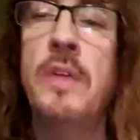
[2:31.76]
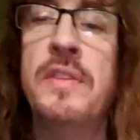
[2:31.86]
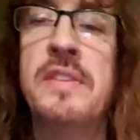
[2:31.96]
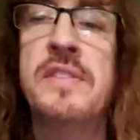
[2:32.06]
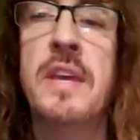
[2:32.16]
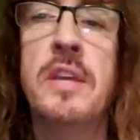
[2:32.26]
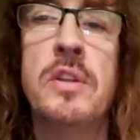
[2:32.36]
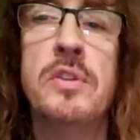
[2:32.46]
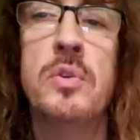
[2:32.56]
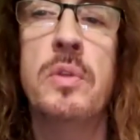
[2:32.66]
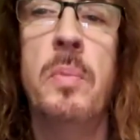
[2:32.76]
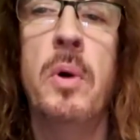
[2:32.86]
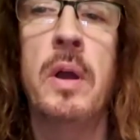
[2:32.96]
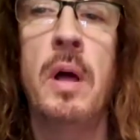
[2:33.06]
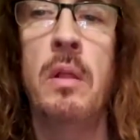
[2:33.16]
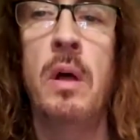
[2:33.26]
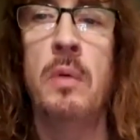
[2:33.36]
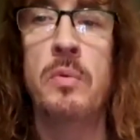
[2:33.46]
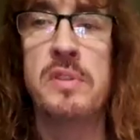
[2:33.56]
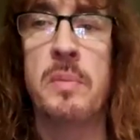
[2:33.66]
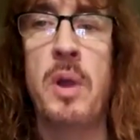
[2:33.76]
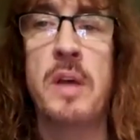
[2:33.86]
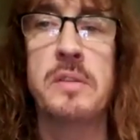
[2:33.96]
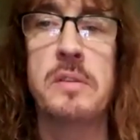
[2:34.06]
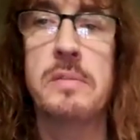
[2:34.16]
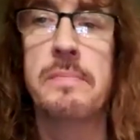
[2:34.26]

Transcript: did it take you to do the book? How long was the process?